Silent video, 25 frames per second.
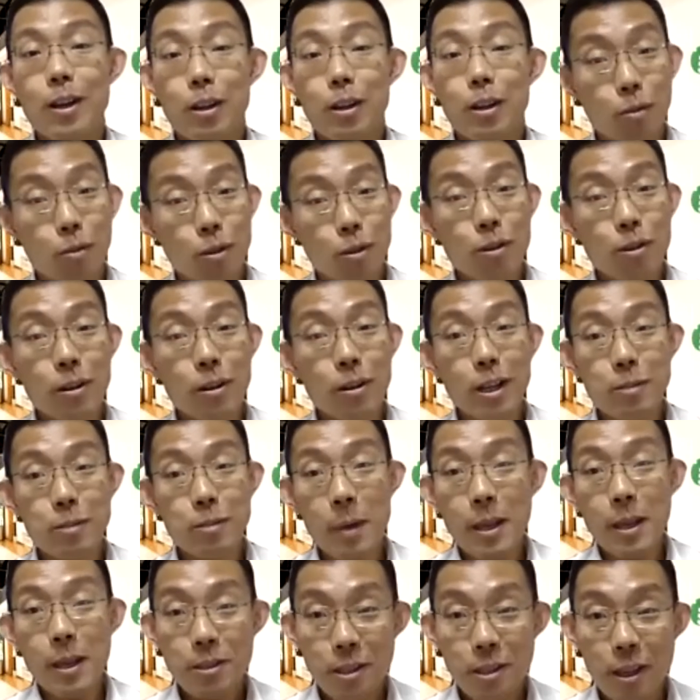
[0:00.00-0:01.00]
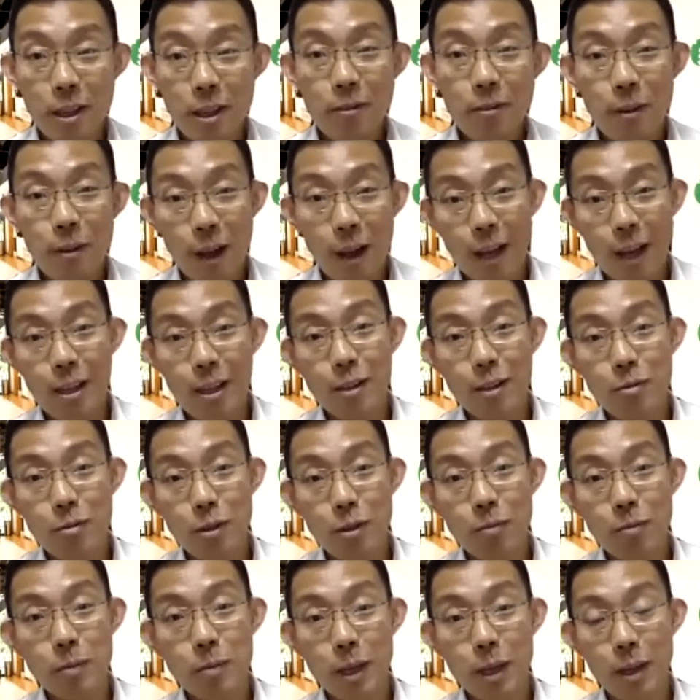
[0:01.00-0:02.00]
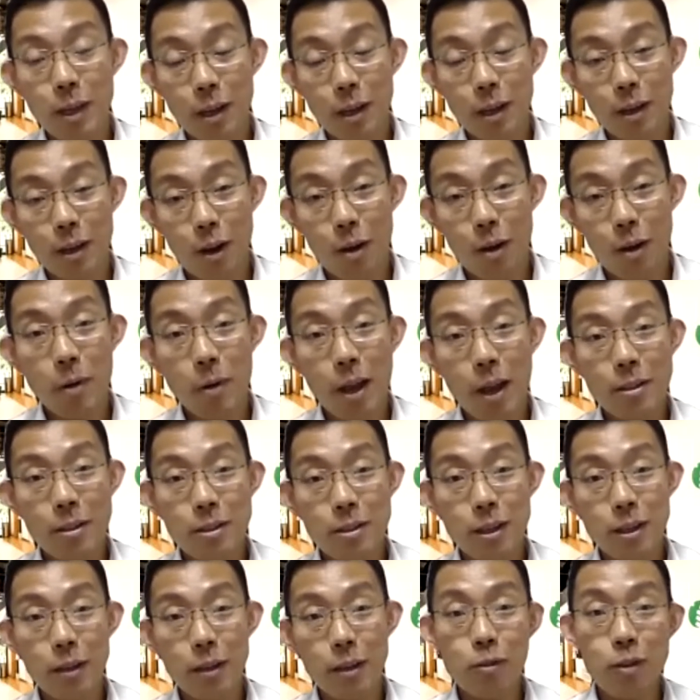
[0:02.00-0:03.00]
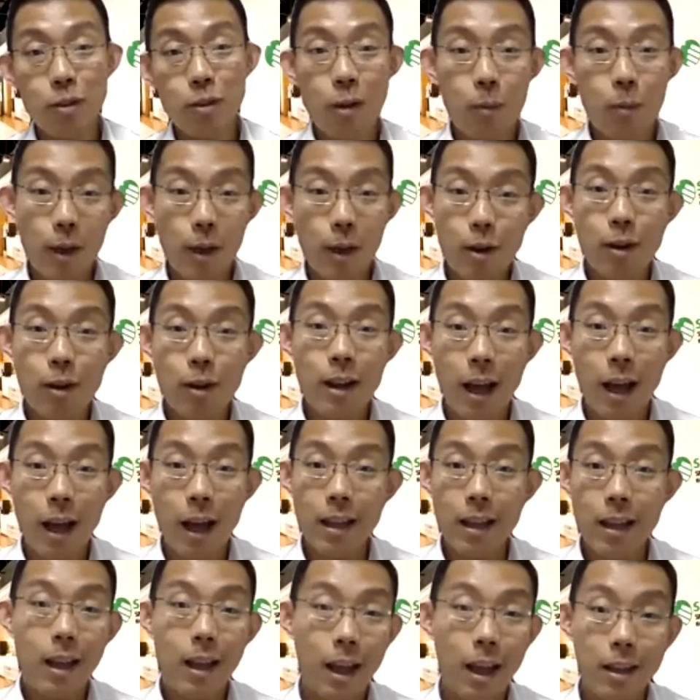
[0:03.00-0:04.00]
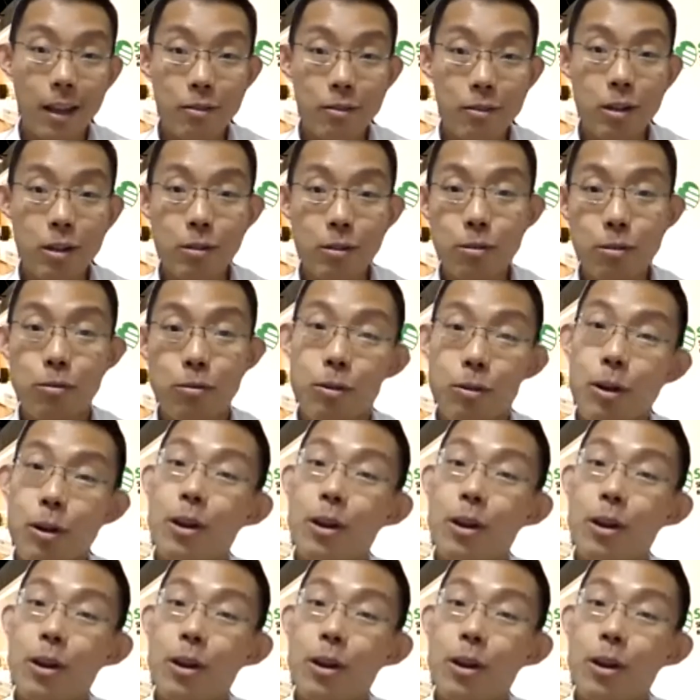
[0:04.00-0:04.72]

So it's not expensive. I just want to be comprehensive, so I went online. I tried to